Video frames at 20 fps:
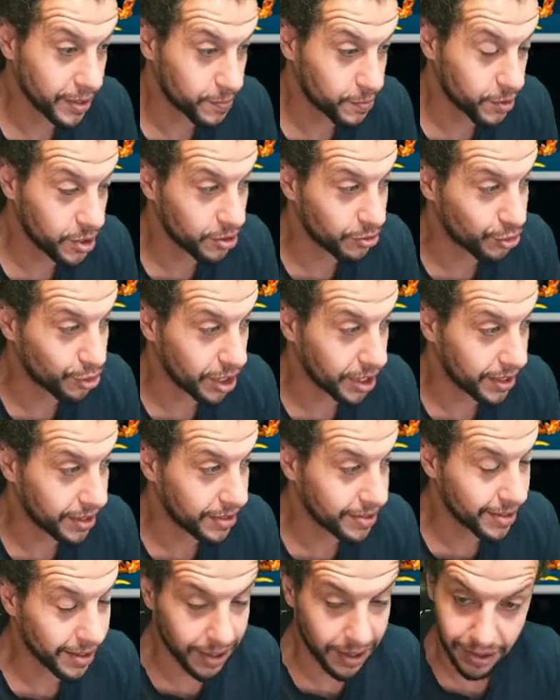It's pretty
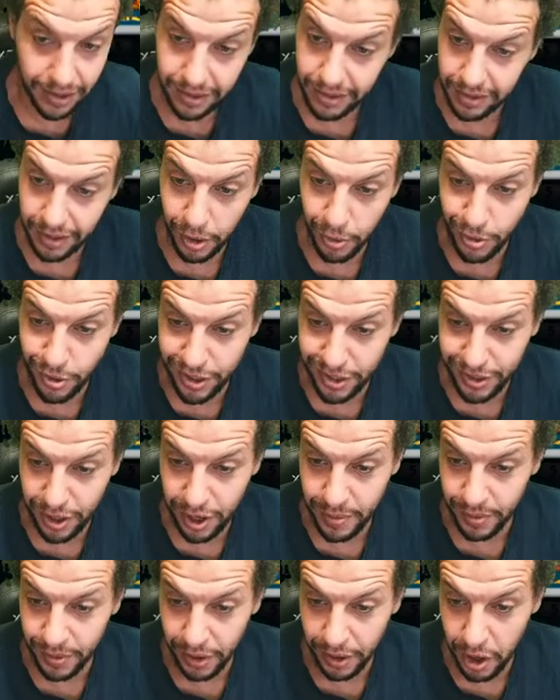ridiculous. Like, the only
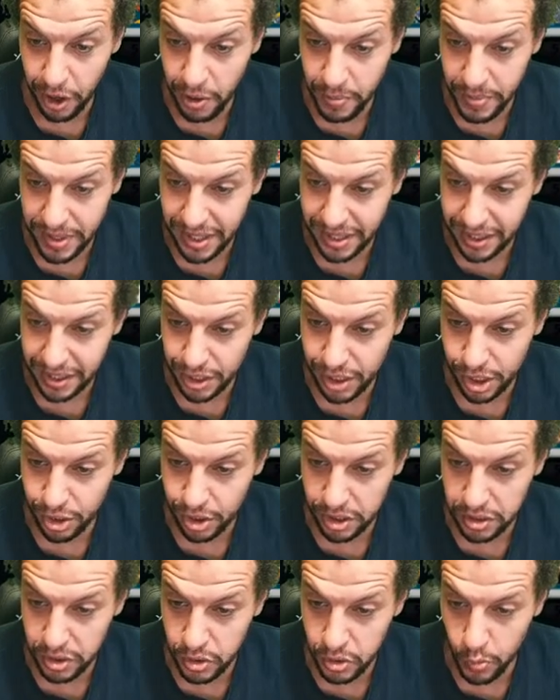time the guy made the
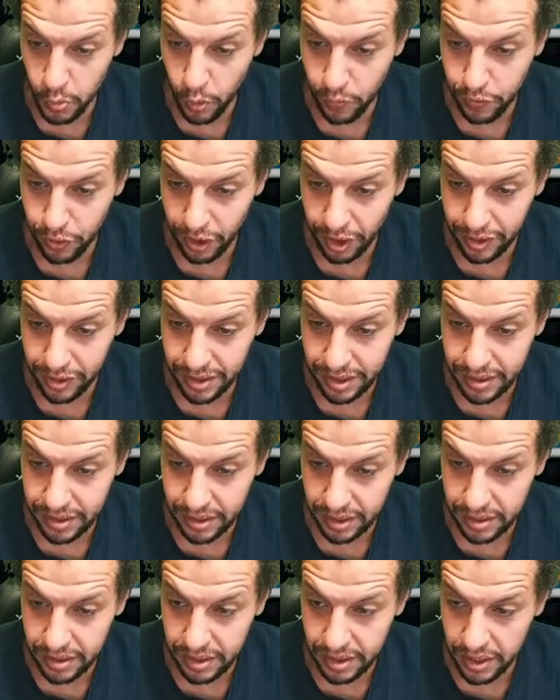decision to move to
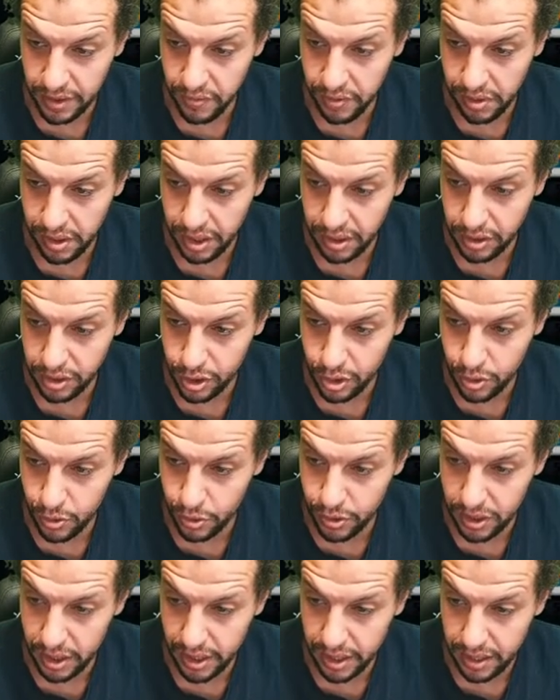1960, everything just
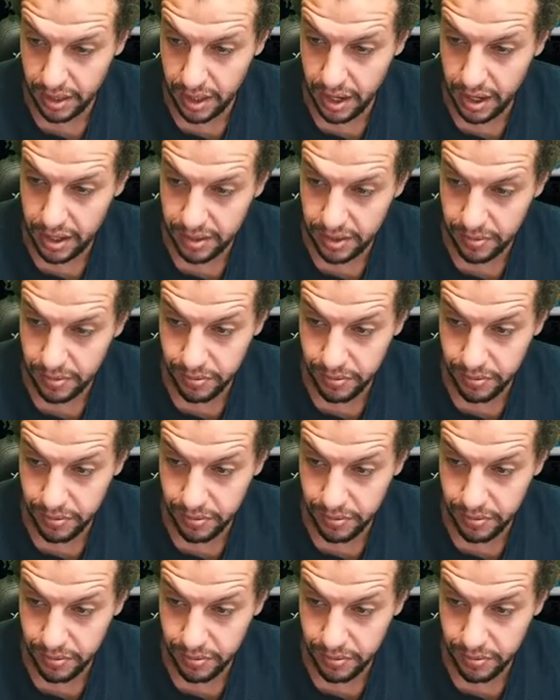goes like that.